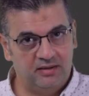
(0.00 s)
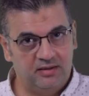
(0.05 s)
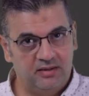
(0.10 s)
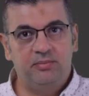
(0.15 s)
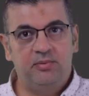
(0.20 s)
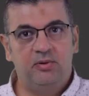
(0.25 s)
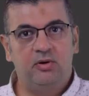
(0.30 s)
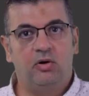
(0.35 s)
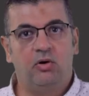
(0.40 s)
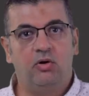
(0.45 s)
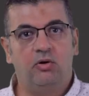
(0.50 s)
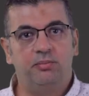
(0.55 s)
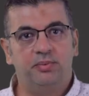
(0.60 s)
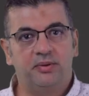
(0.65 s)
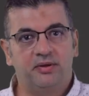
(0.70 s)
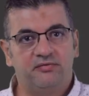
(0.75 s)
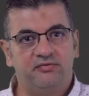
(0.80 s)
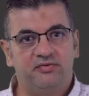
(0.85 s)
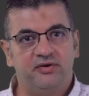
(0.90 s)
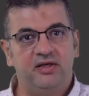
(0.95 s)
people who
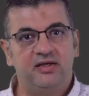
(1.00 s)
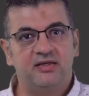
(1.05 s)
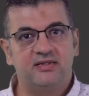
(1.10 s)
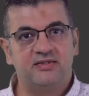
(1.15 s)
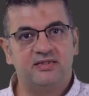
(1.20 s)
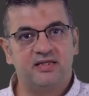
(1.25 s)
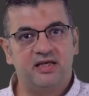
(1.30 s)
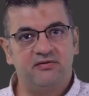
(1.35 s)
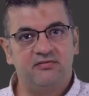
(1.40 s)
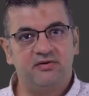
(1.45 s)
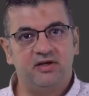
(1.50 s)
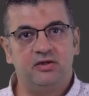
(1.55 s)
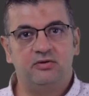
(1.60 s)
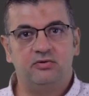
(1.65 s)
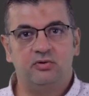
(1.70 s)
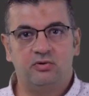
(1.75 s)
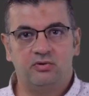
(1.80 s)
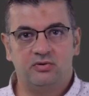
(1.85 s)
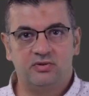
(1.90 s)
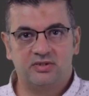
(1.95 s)
prefer saving
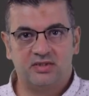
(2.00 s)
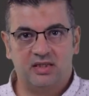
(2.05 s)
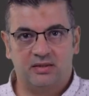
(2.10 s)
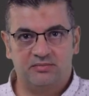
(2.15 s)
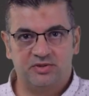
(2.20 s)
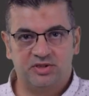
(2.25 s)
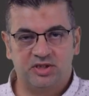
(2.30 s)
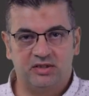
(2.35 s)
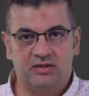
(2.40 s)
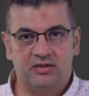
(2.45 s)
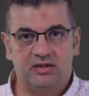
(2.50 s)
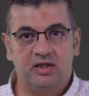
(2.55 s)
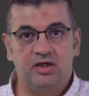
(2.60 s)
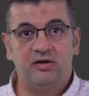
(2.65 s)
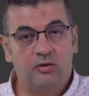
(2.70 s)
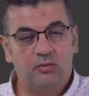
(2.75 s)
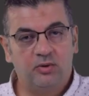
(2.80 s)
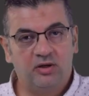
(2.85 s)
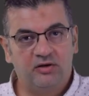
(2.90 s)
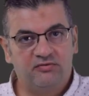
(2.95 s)
to consumption
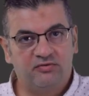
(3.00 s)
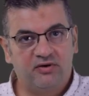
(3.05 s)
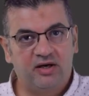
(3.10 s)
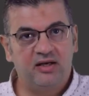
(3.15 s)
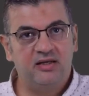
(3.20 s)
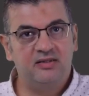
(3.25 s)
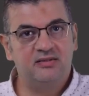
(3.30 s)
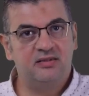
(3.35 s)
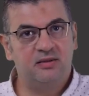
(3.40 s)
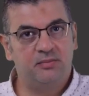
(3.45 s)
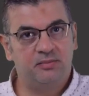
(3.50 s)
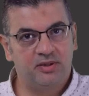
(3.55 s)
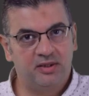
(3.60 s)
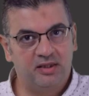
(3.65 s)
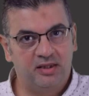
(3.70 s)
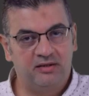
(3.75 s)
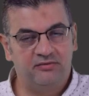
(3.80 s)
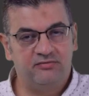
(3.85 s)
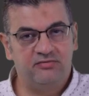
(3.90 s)
will find themselves